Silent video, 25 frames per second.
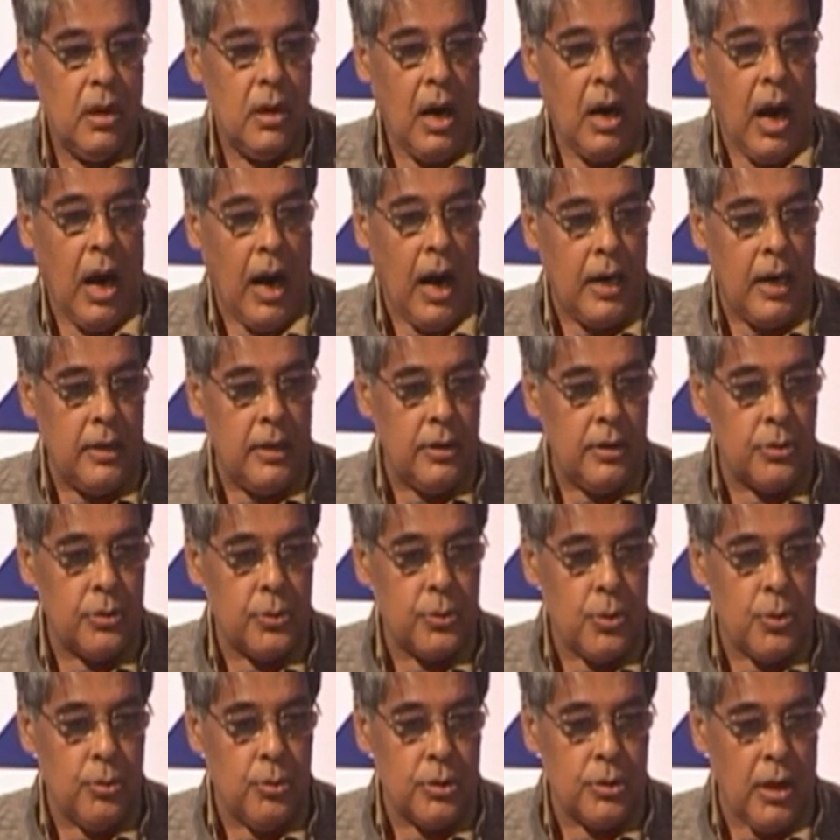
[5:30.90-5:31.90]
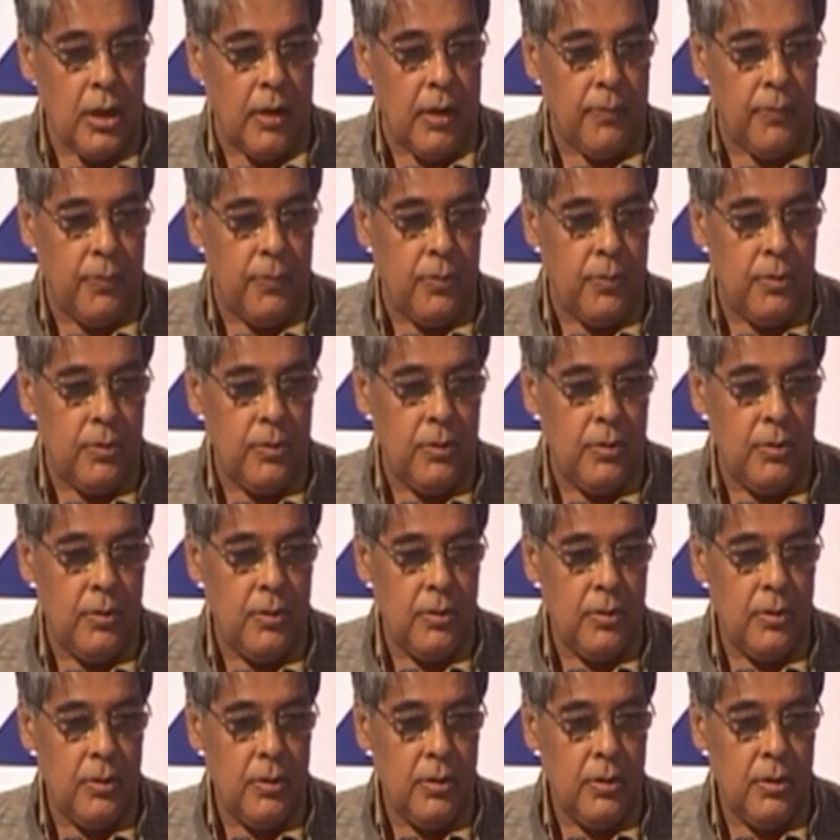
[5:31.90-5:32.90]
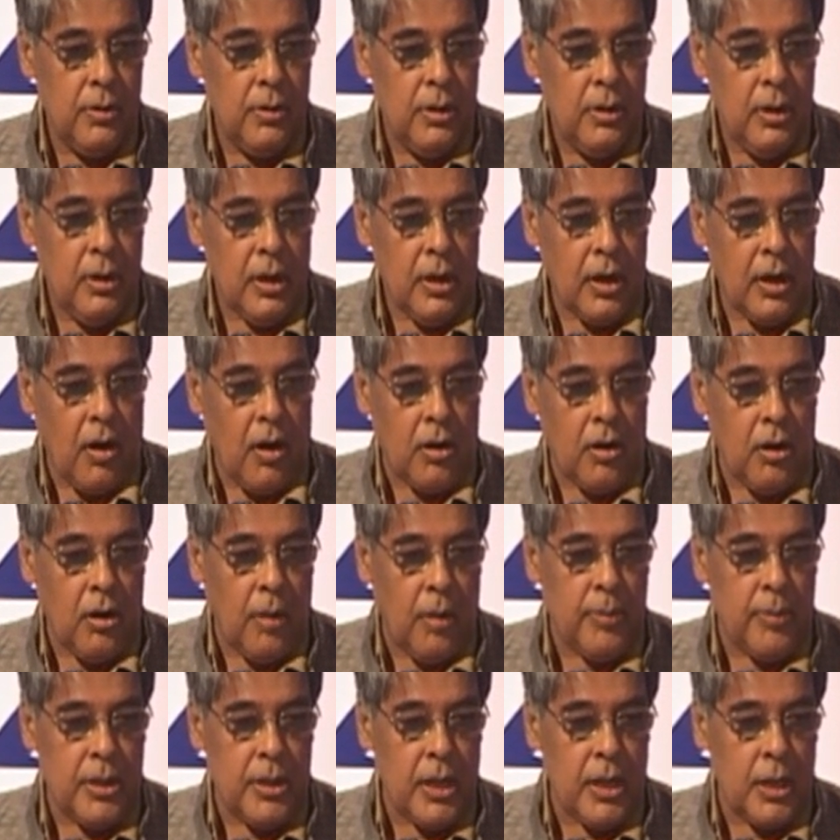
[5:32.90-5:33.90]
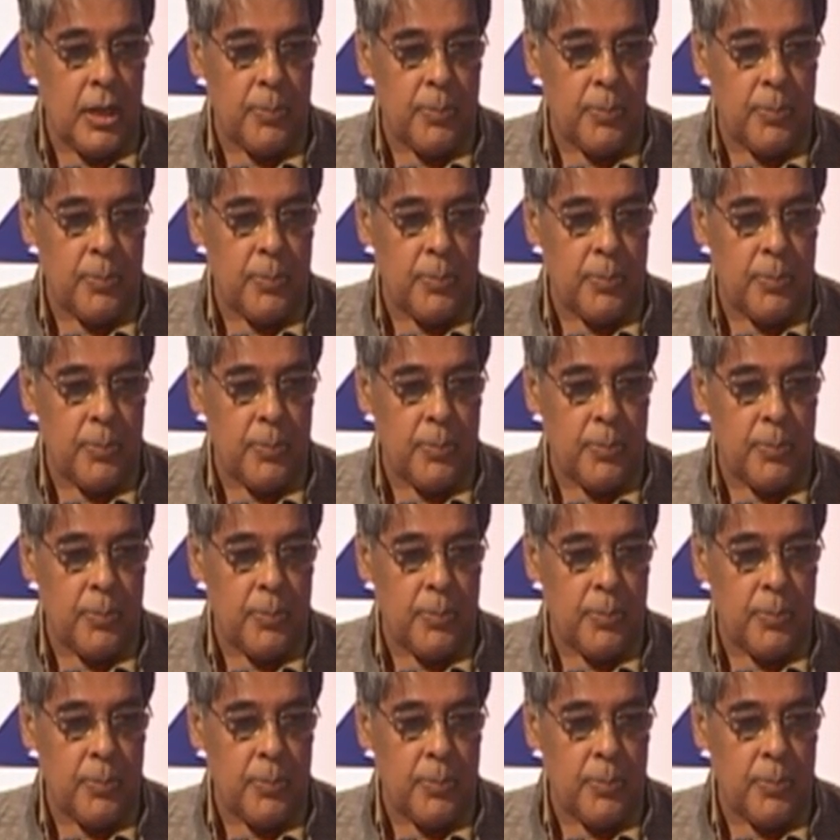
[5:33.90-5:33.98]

hard issues of economy